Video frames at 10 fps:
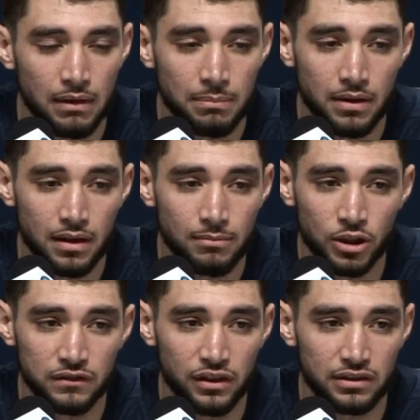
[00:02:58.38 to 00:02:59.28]
be the
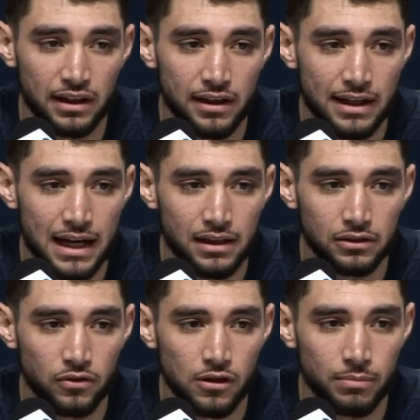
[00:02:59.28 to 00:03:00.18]
most versatile guy in the
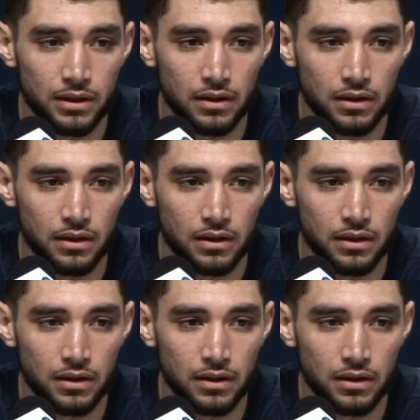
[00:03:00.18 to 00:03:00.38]
tournament.